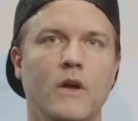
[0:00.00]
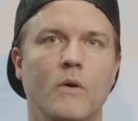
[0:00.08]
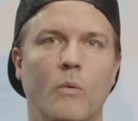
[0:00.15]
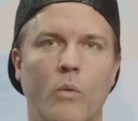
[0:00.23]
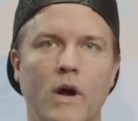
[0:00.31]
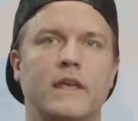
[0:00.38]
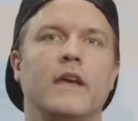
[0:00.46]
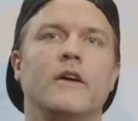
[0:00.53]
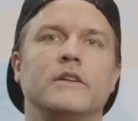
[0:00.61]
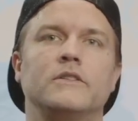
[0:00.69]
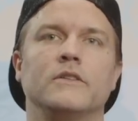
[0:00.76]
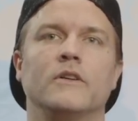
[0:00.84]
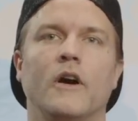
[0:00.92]
What
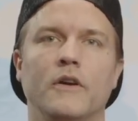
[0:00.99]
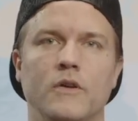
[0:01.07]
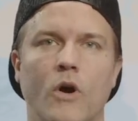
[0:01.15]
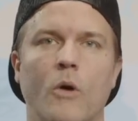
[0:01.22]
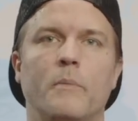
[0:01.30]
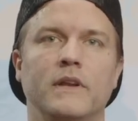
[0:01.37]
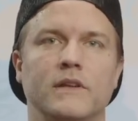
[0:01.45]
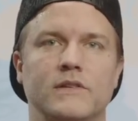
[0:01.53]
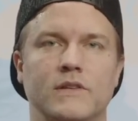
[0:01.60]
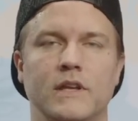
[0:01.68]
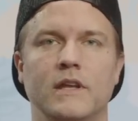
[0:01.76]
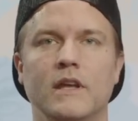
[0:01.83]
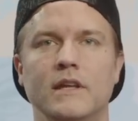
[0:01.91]
character are you hoping to
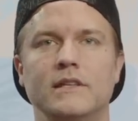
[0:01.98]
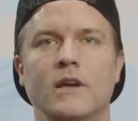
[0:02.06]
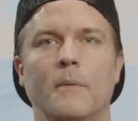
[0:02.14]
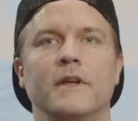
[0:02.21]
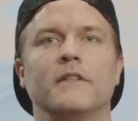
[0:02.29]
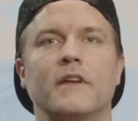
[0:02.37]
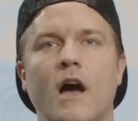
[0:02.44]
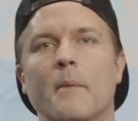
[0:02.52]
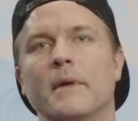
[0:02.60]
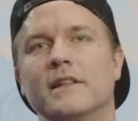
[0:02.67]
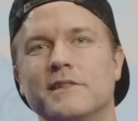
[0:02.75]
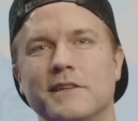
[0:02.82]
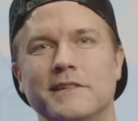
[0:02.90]
see? Tell me in the
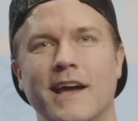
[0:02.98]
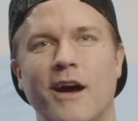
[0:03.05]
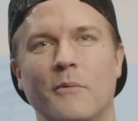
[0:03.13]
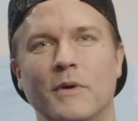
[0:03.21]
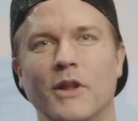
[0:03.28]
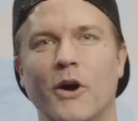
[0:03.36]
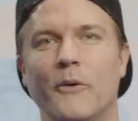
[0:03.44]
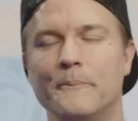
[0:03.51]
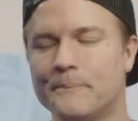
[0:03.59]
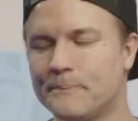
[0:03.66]
comments down below.